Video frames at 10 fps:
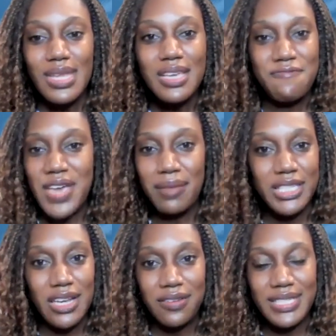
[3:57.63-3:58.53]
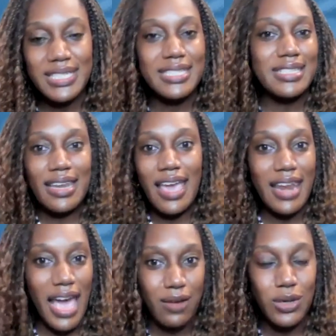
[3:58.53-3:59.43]
in family services
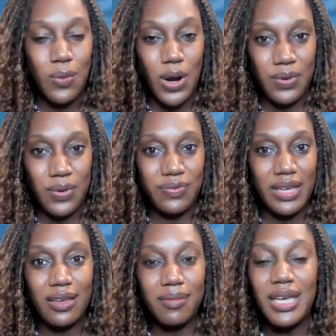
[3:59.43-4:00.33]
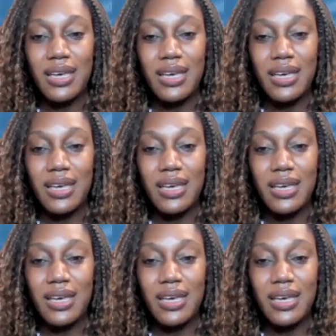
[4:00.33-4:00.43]
and how to work with them.